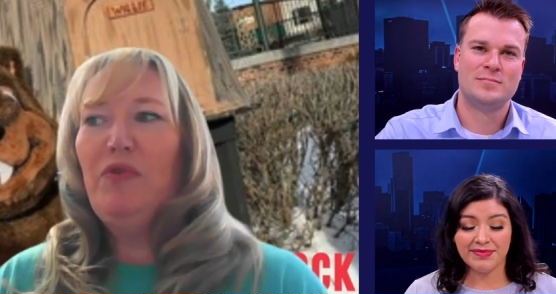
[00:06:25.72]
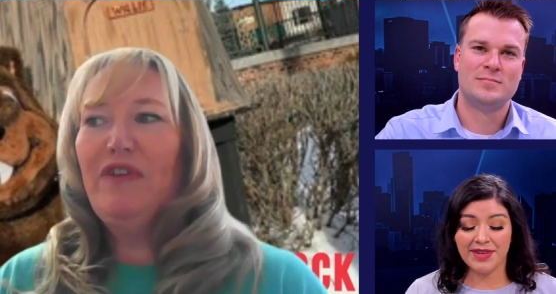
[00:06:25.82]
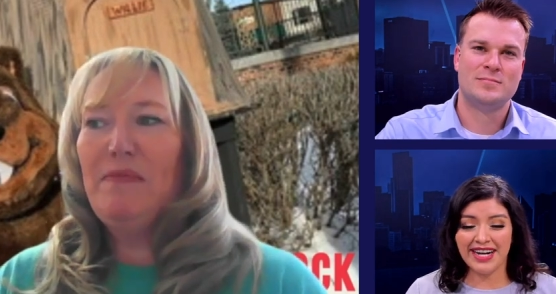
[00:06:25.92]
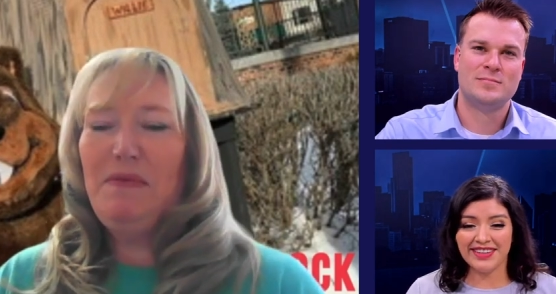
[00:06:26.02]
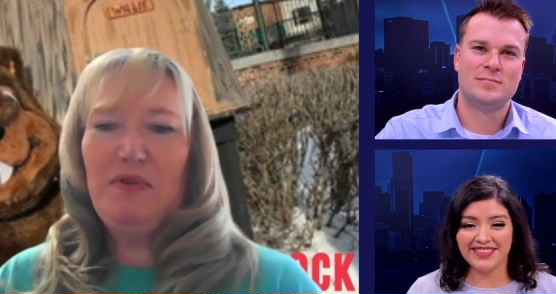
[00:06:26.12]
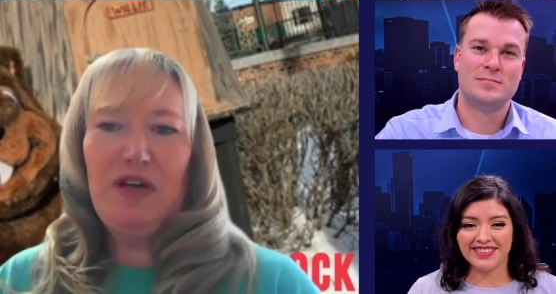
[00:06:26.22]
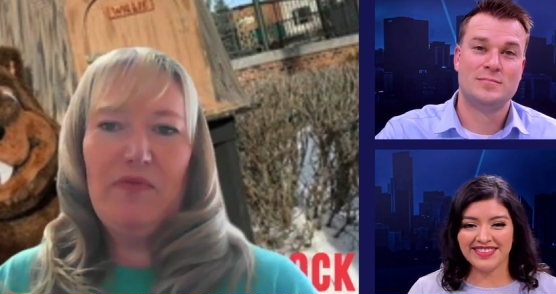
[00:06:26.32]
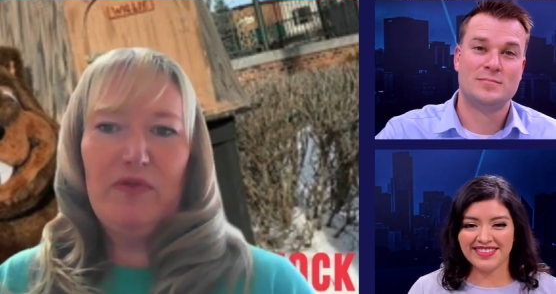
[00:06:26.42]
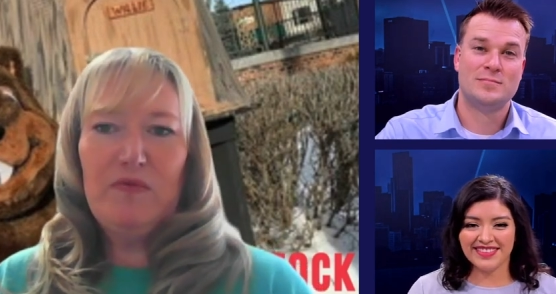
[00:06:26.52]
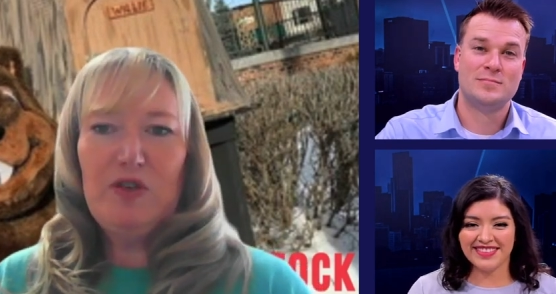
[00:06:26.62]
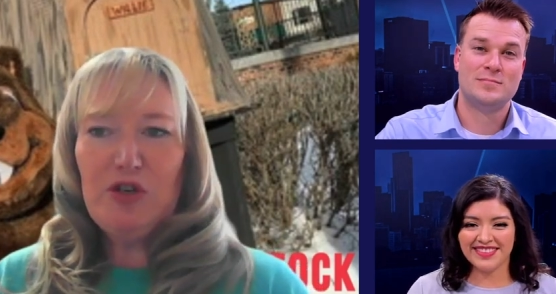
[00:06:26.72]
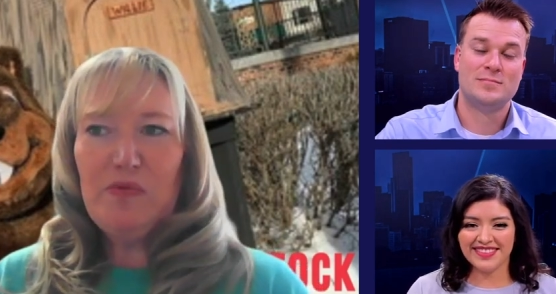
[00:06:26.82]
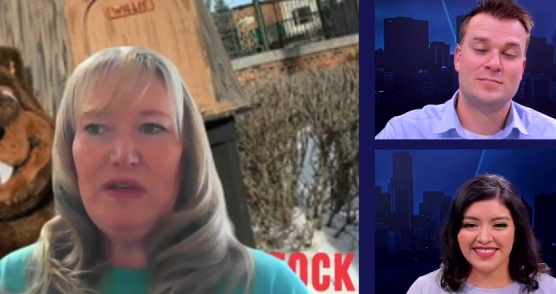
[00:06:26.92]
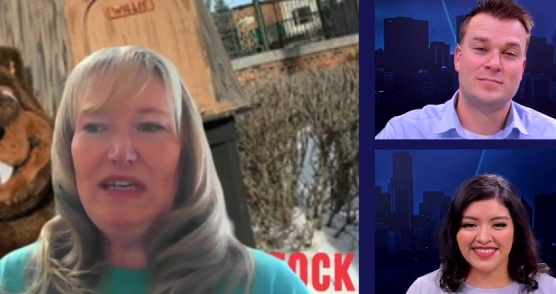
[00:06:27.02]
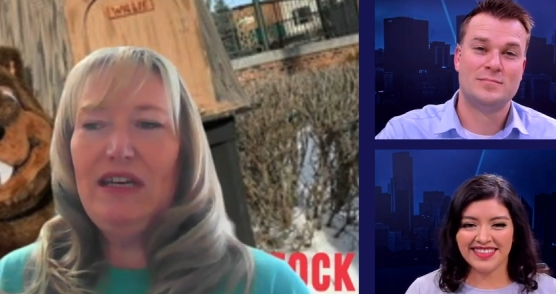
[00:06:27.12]
Speaker 1: We've got people come from
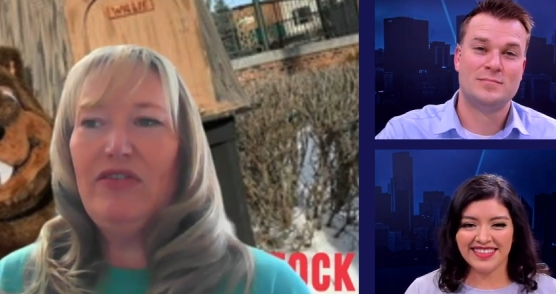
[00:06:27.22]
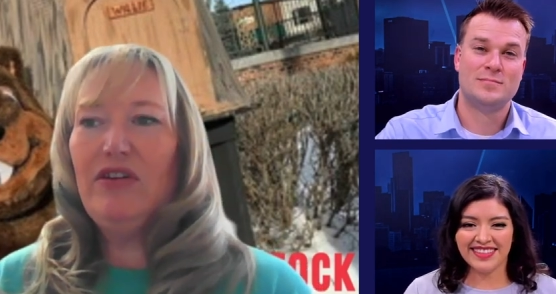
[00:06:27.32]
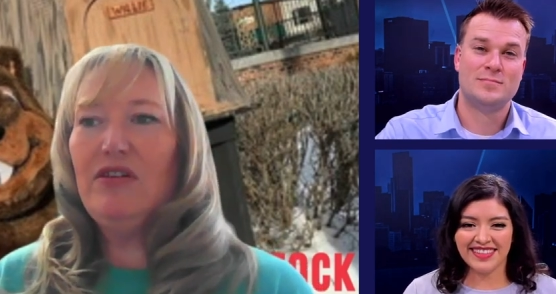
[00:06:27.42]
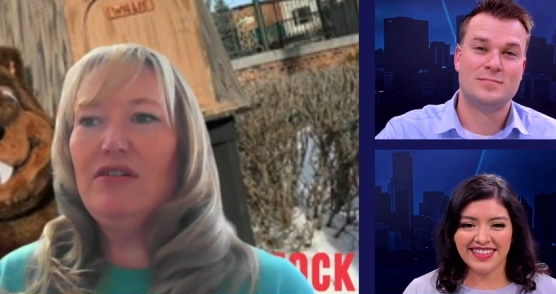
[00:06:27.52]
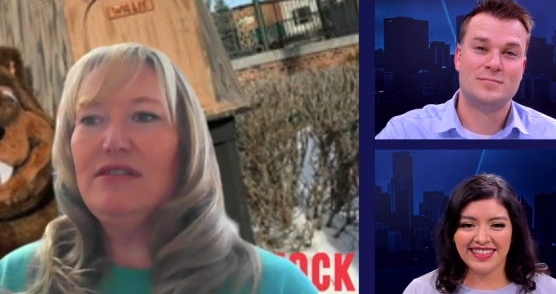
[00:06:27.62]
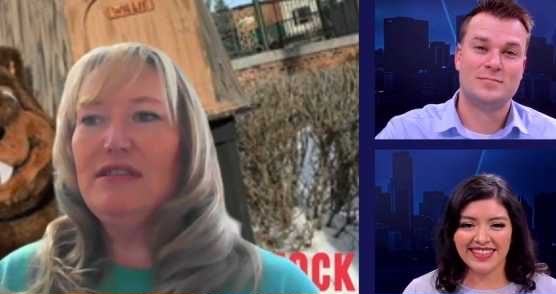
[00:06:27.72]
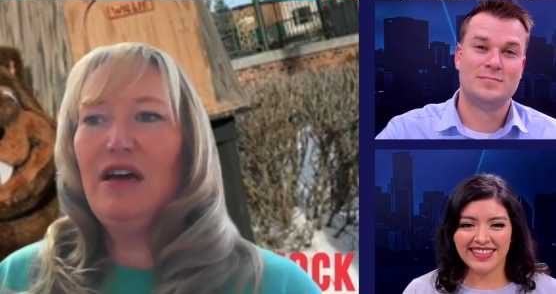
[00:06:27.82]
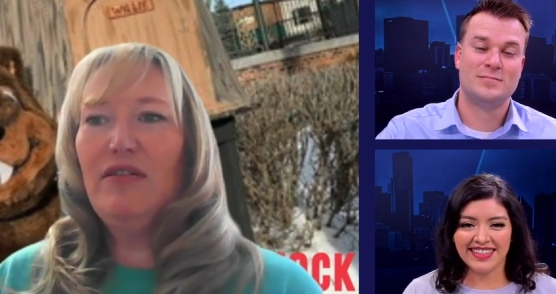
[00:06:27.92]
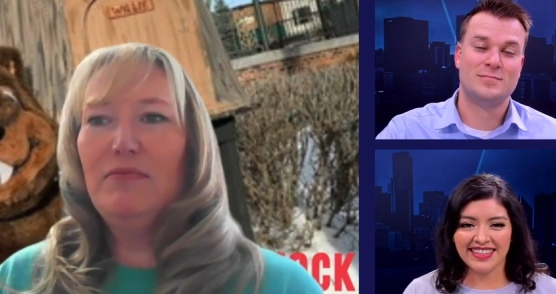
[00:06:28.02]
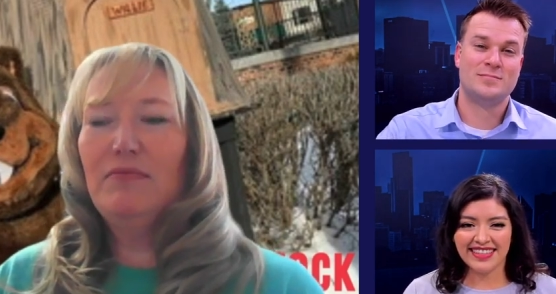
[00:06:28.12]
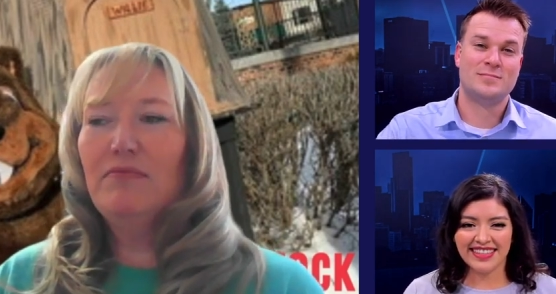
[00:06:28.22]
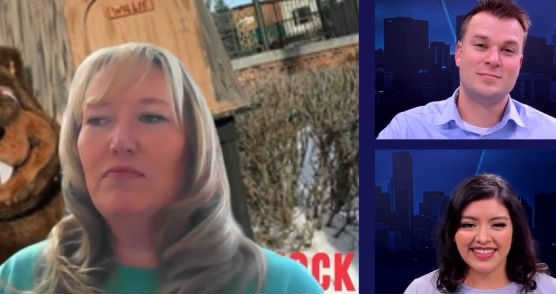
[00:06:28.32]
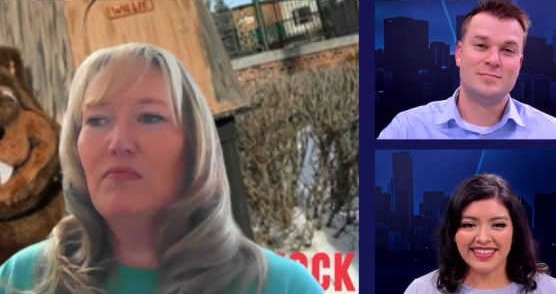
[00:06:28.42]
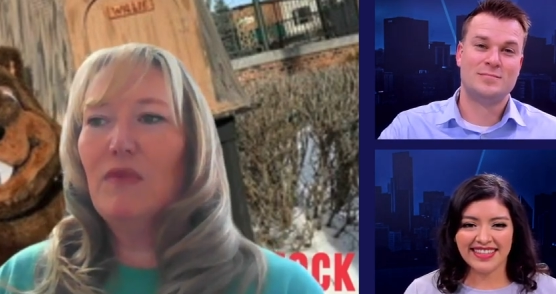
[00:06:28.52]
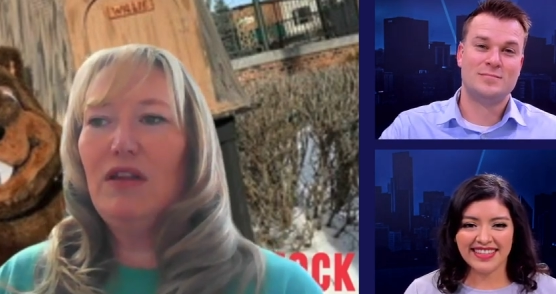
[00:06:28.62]
Germany. There's
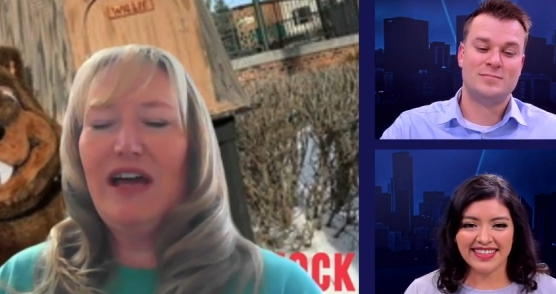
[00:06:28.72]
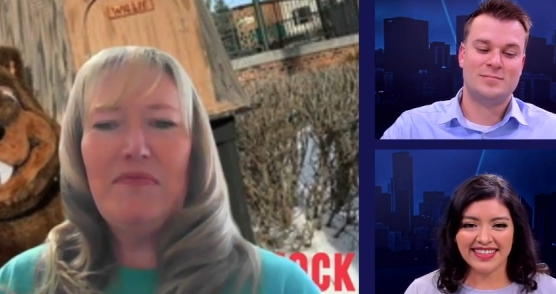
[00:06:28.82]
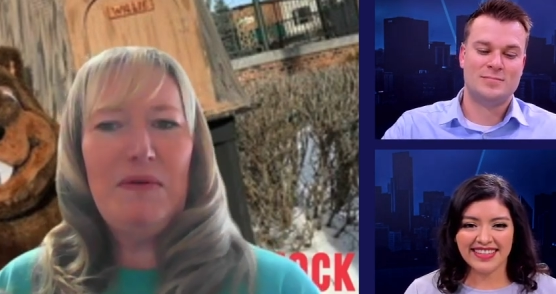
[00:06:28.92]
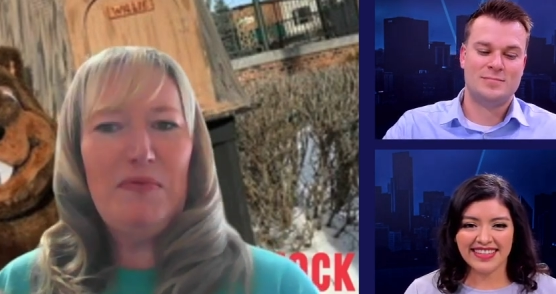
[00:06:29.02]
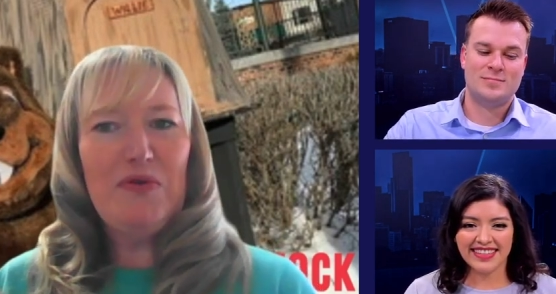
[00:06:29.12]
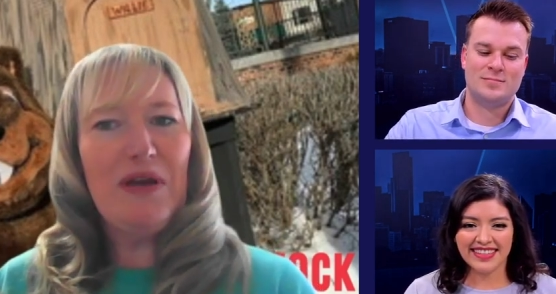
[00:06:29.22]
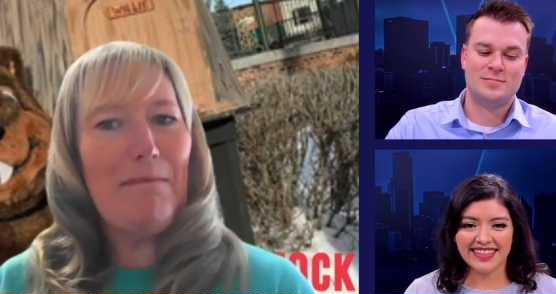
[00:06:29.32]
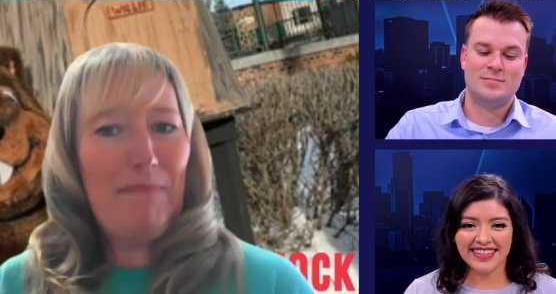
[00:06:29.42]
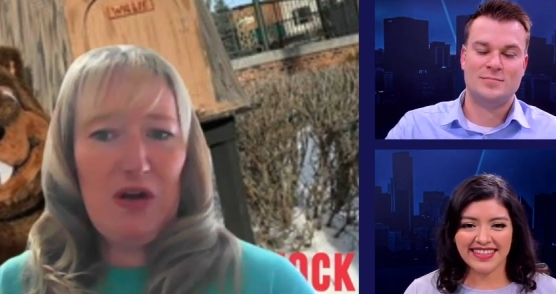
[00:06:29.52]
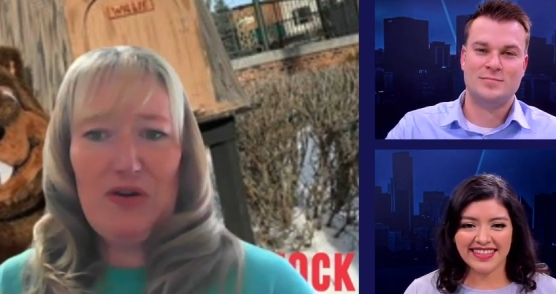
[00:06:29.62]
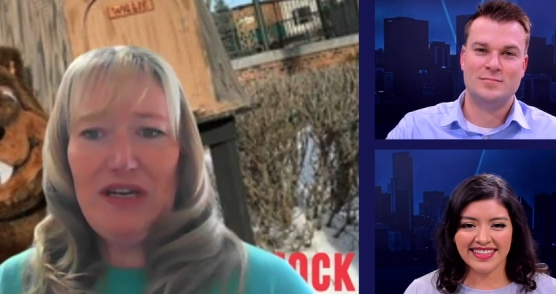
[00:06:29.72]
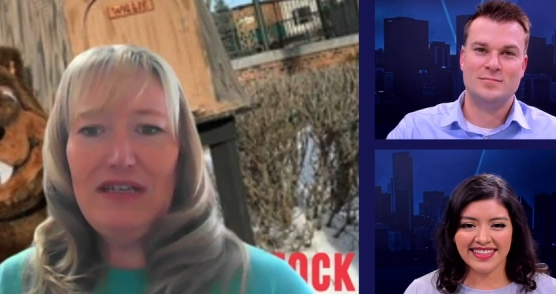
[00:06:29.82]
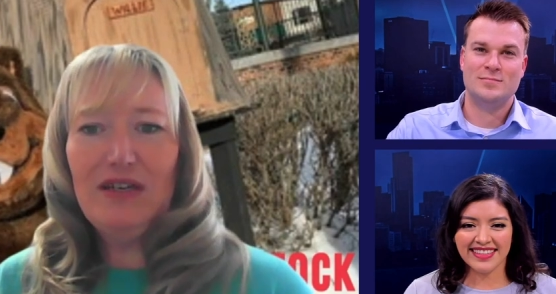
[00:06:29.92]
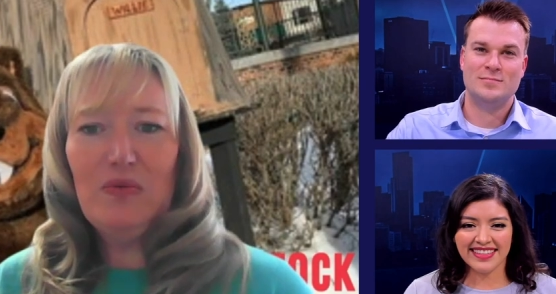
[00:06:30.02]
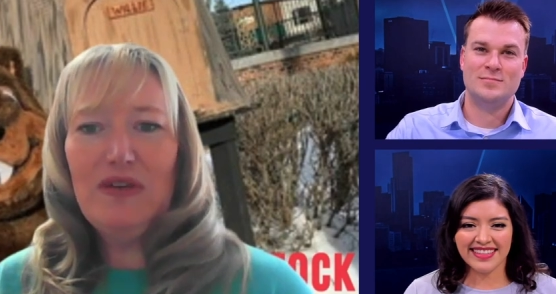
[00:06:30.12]
um, a lot of people who get
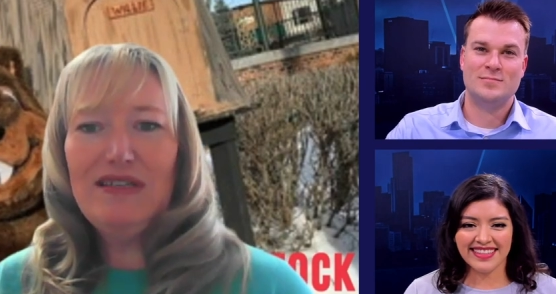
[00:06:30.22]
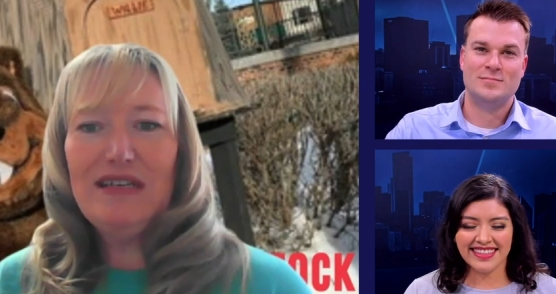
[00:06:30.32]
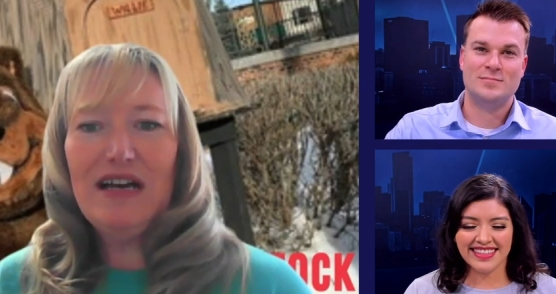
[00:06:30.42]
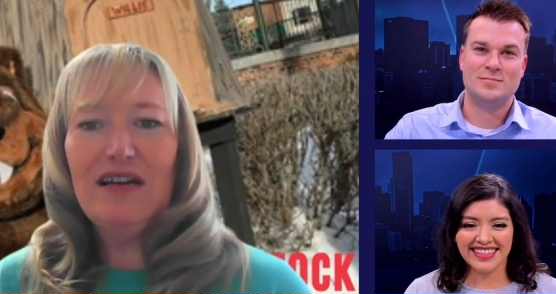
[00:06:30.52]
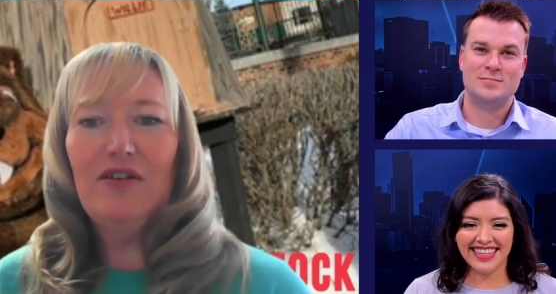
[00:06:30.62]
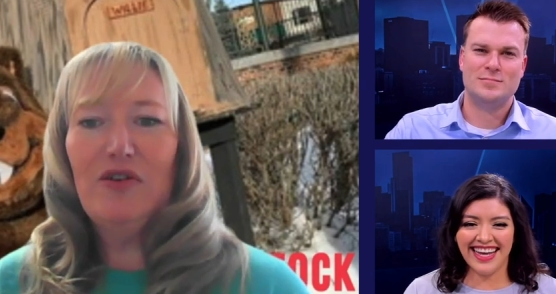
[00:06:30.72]
married in Woodstock